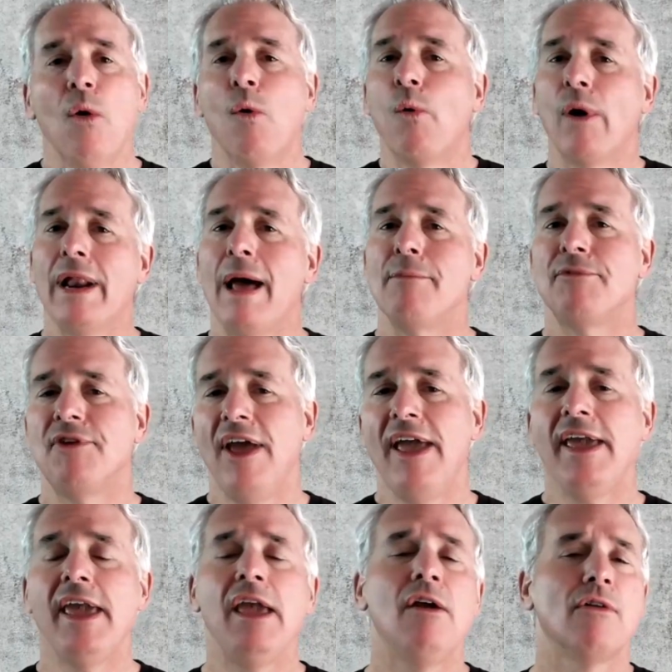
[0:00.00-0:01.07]
What I'm
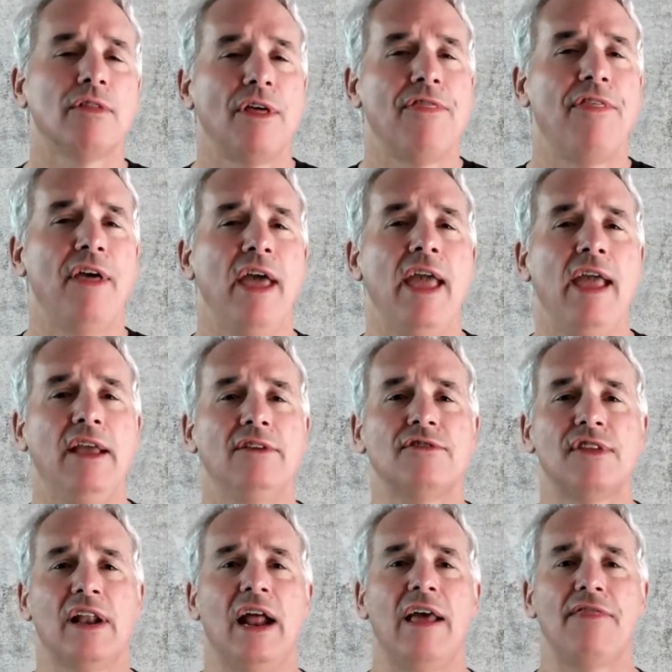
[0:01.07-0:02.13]
taking are the things
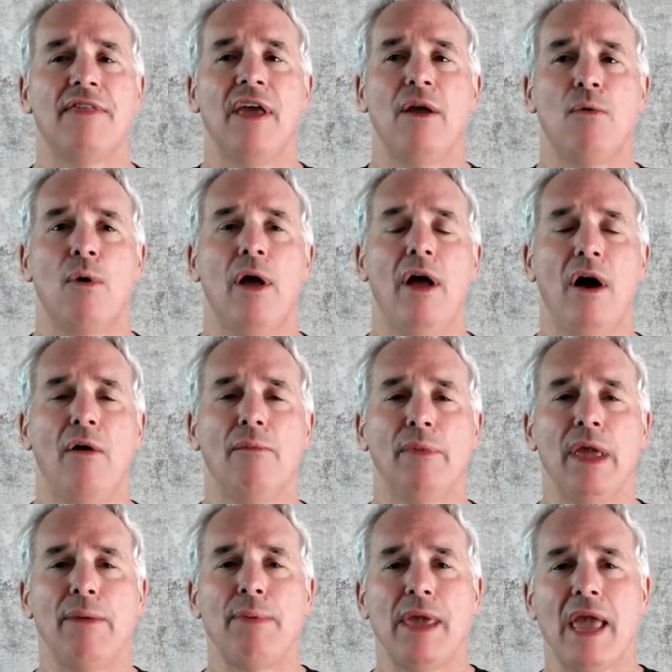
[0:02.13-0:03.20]
that I think will help
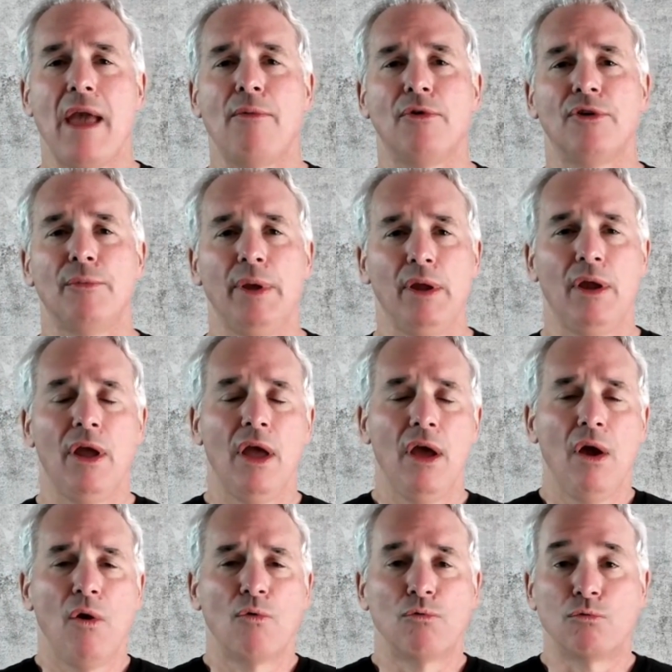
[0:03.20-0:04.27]
me be able to be
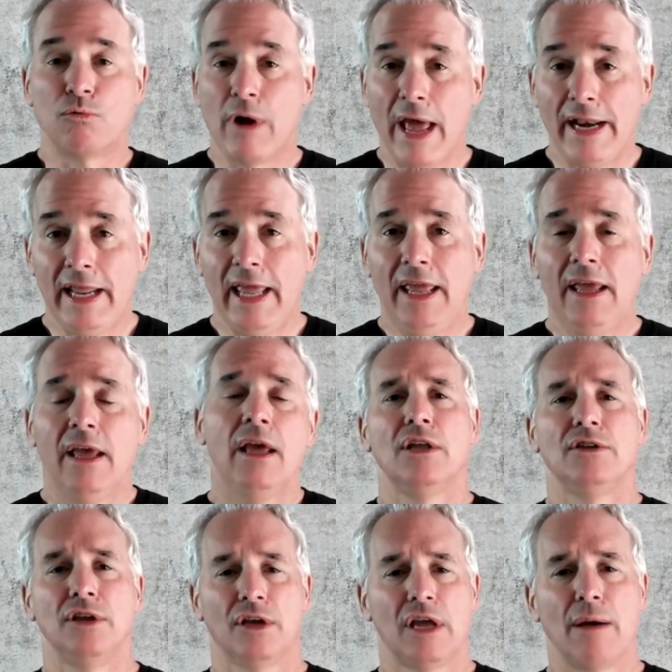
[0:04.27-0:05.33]
ready
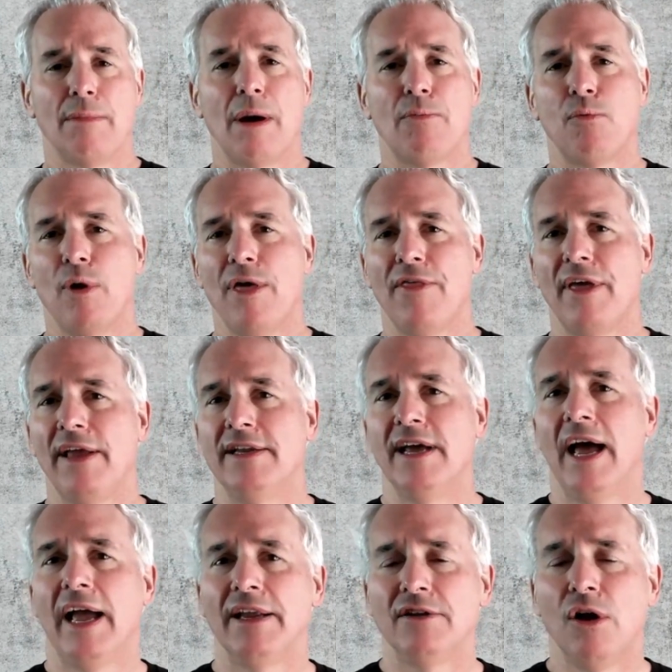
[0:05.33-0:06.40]
to come up with a
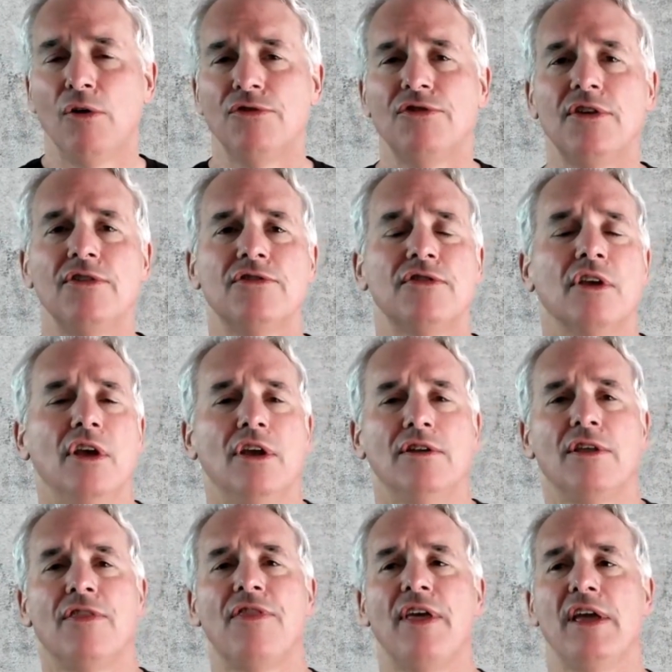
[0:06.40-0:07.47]
diagnosis,
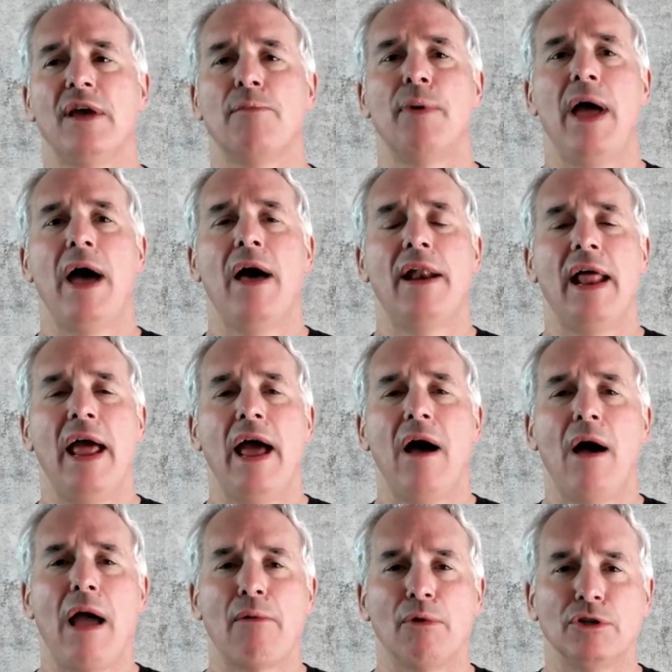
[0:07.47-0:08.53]
to think about
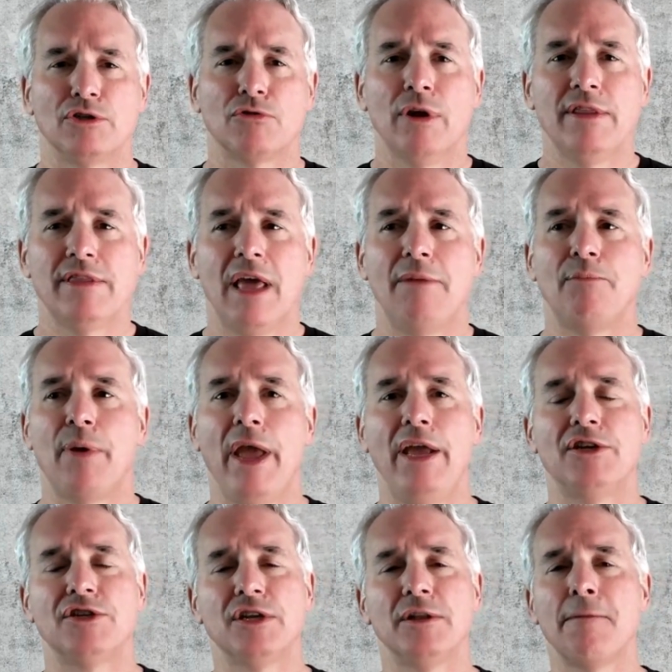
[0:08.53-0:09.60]
how I would treat that
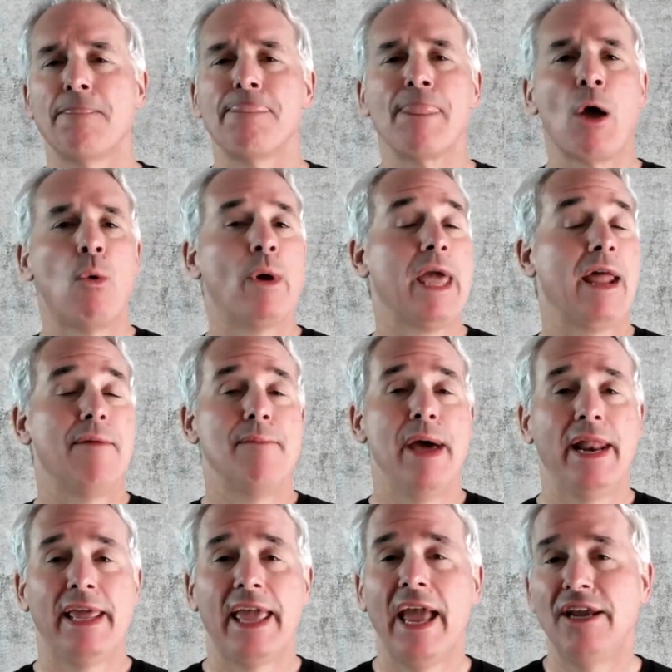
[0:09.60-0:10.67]
patient, what kind of
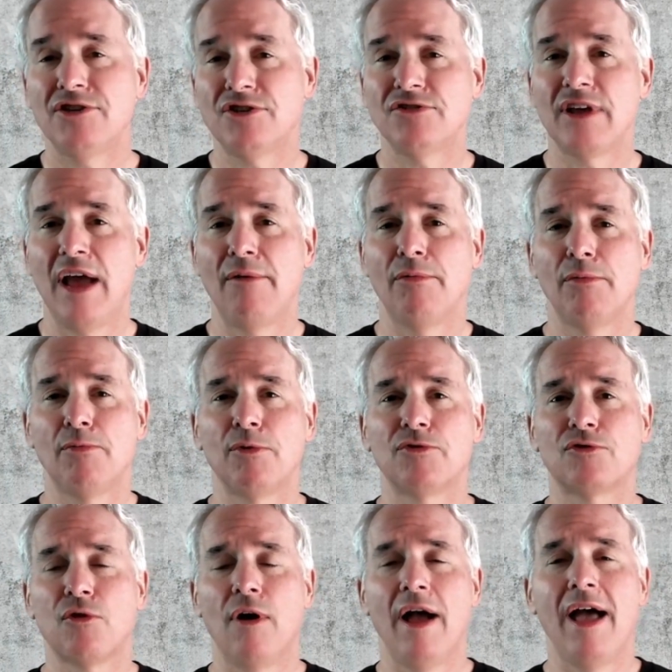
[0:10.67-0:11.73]
medications I would
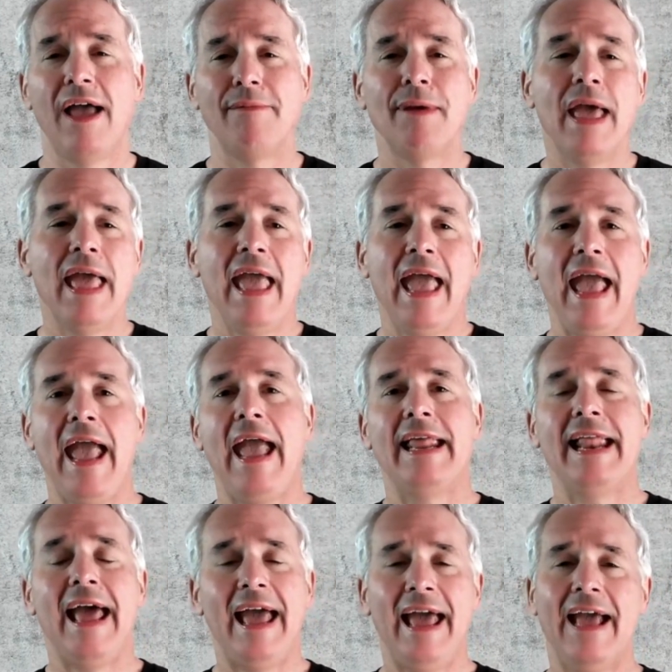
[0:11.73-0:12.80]
prescribe,
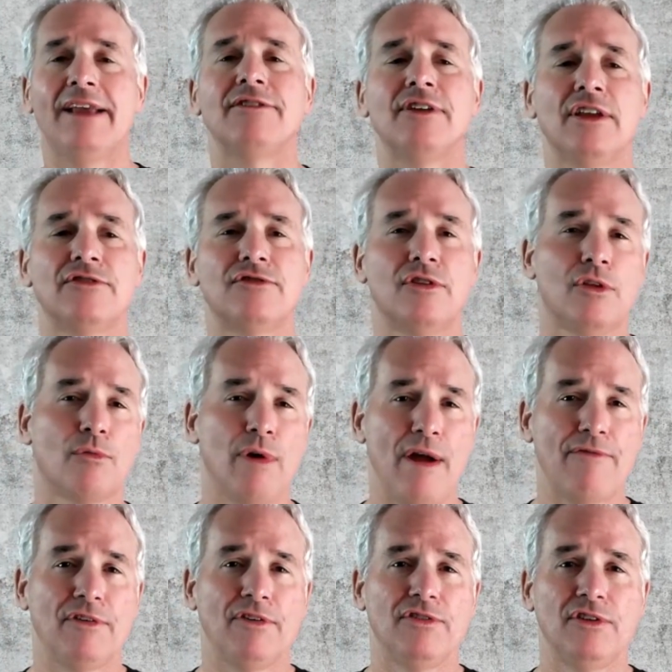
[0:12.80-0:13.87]
and access to the
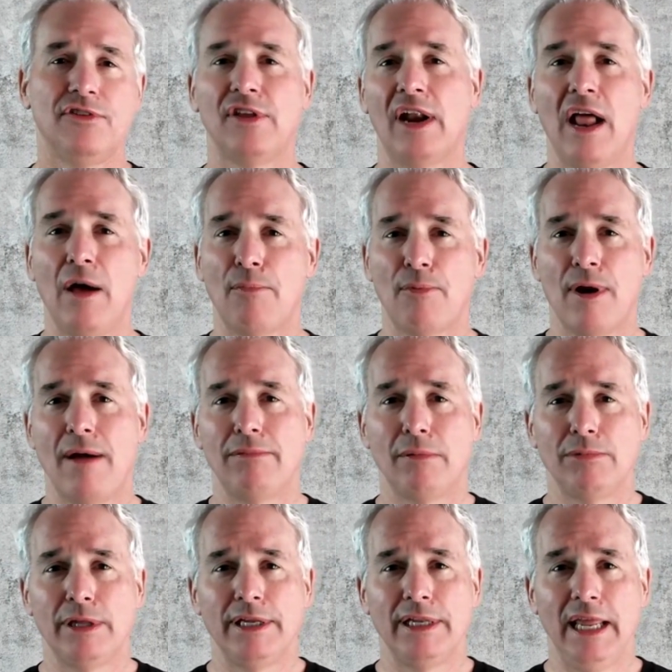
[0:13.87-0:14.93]
references that I'll
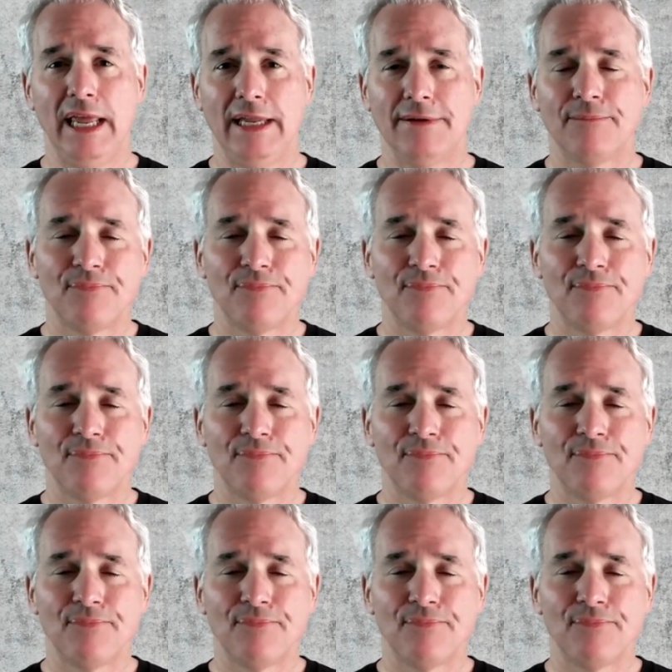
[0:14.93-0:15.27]
probably need.